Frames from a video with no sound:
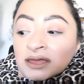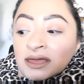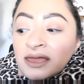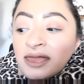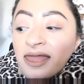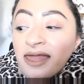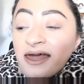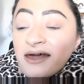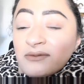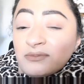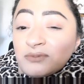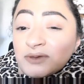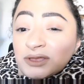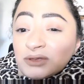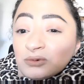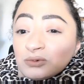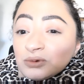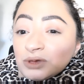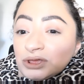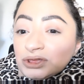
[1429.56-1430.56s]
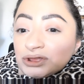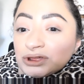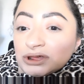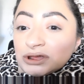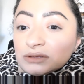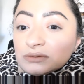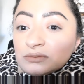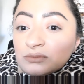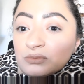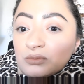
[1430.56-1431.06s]
have been
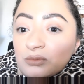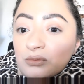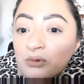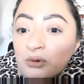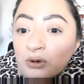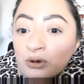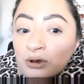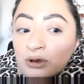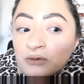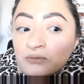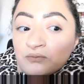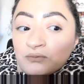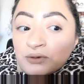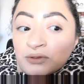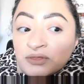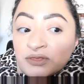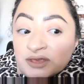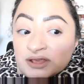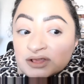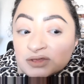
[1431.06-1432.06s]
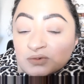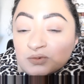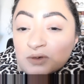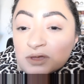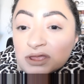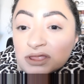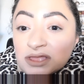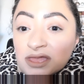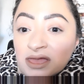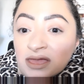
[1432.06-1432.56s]
reaching more for this
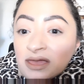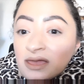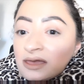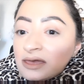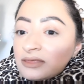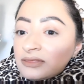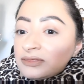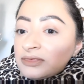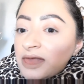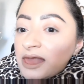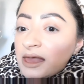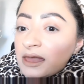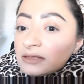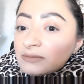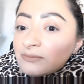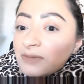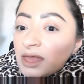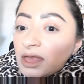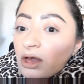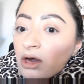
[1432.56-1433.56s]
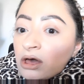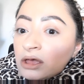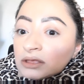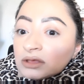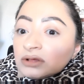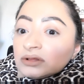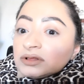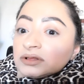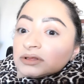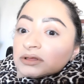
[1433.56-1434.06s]
one than my
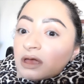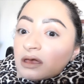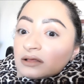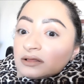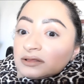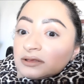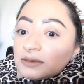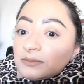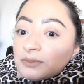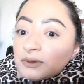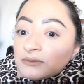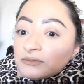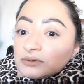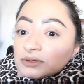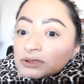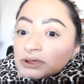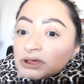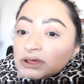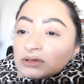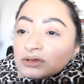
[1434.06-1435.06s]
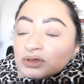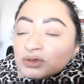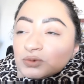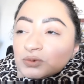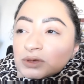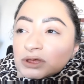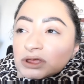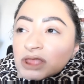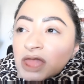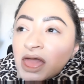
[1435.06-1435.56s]
Anastasia Beverly Hills
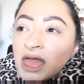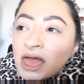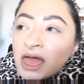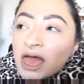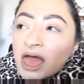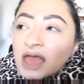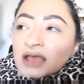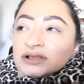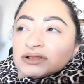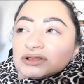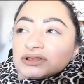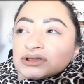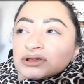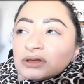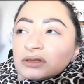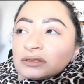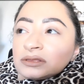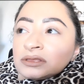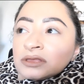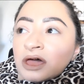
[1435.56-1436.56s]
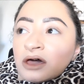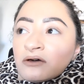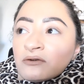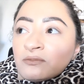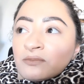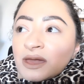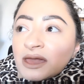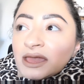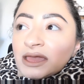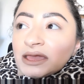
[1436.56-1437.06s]
one. I still love
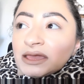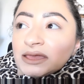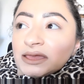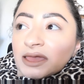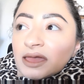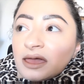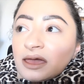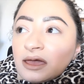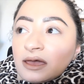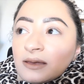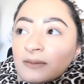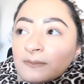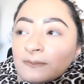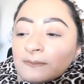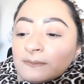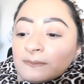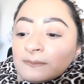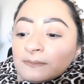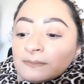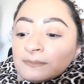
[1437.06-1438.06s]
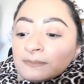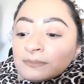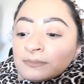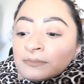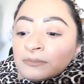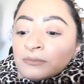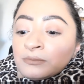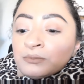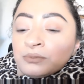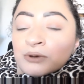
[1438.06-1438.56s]
my
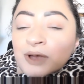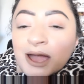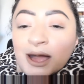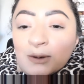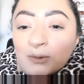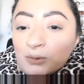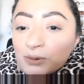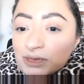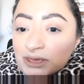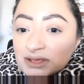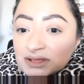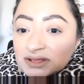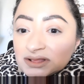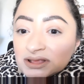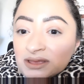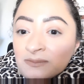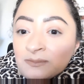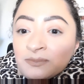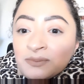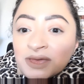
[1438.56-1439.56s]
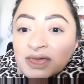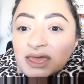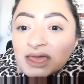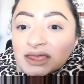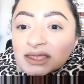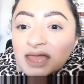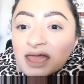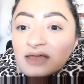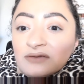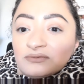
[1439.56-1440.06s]
brow wigs,
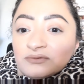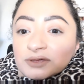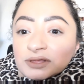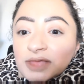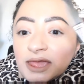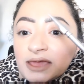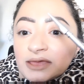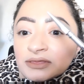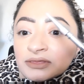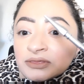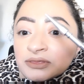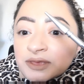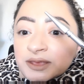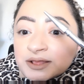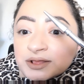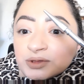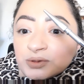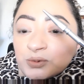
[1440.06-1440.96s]
but I feel like this